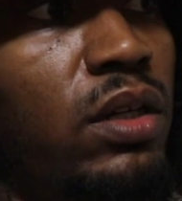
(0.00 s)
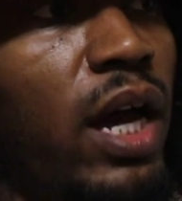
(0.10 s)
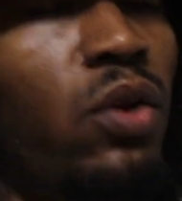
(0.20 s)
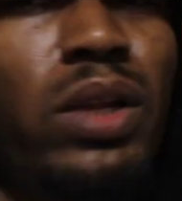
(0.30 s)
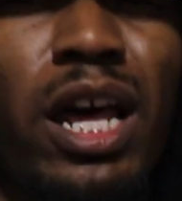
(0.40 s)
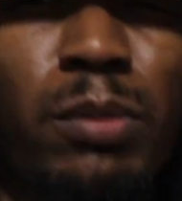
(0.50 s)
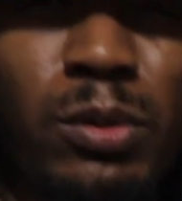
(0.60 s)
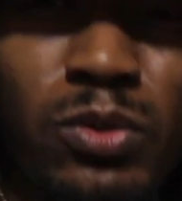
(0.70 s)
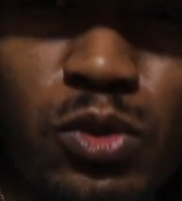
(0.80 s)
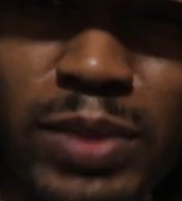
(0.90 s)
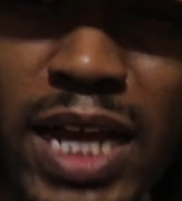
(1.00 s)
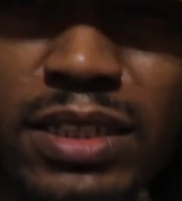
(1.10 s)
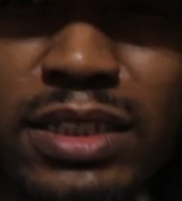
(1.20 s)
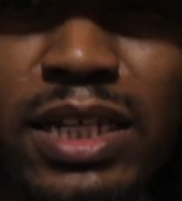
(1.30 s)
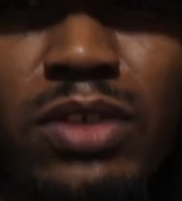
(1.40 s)
I know a lot of people use
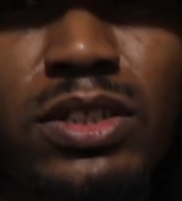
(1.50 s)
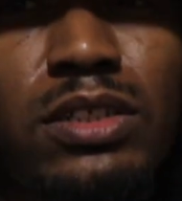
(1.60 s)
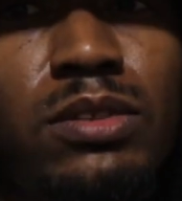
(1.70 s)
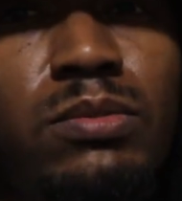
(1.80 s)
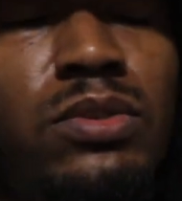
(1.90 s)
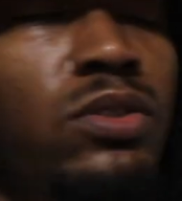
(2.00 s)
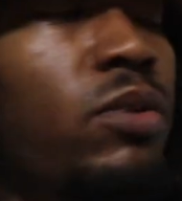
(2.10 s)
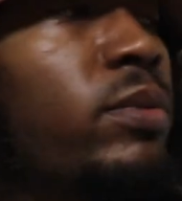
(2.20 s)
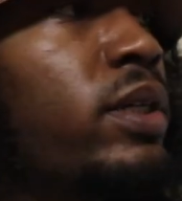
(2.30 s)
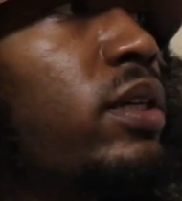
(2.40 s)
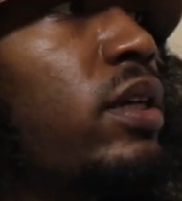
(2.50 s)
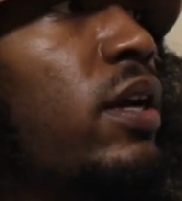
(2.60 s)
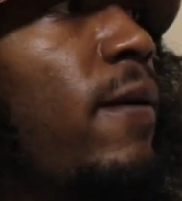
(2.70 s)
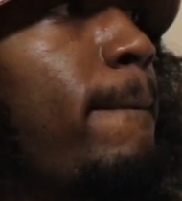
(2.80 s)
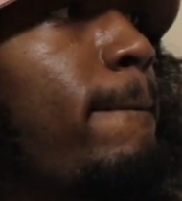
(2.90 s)
Placidus house systems, you know what I mean?
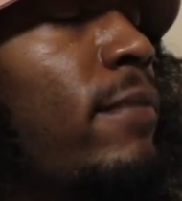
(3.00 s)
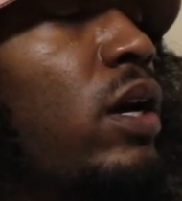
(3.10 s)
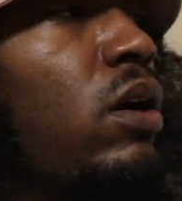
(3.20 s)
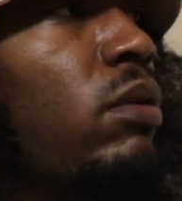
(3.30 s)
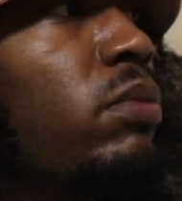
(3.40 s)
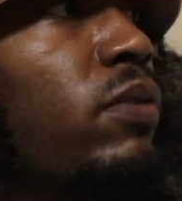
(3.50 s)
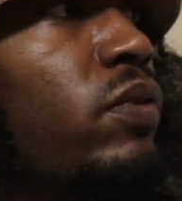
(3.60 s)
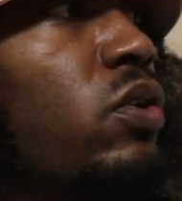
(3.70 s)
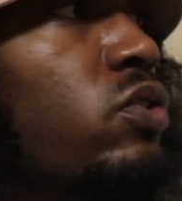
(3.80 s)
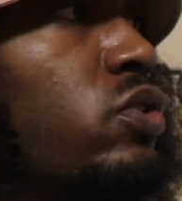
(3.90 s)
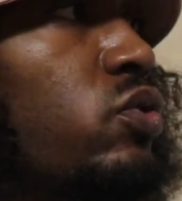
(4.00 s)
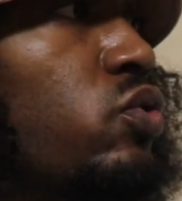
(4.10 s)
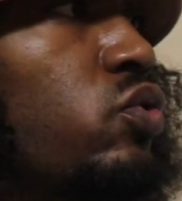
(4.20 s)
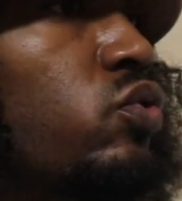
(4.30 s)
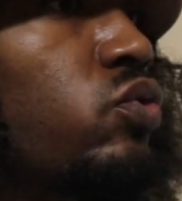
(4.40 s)
But for those of you
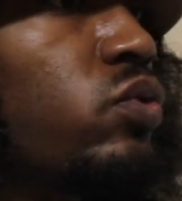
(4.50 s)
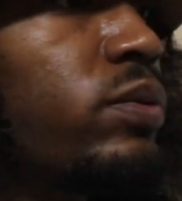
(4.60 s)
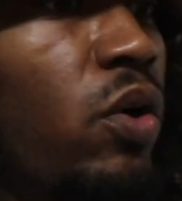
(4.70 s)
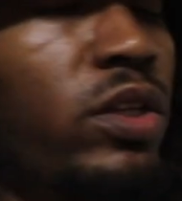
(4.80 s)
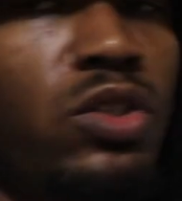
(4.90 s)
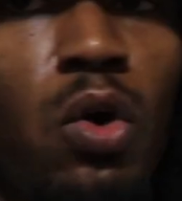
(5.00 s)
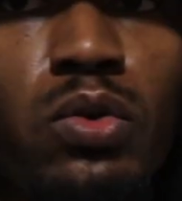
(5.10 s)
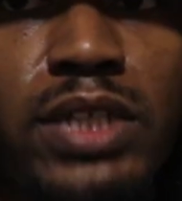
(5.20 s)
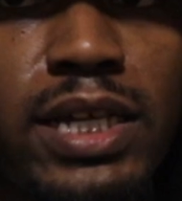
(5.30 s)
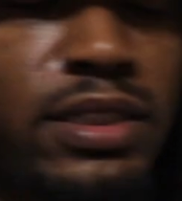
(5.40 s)
who aren't into whole sign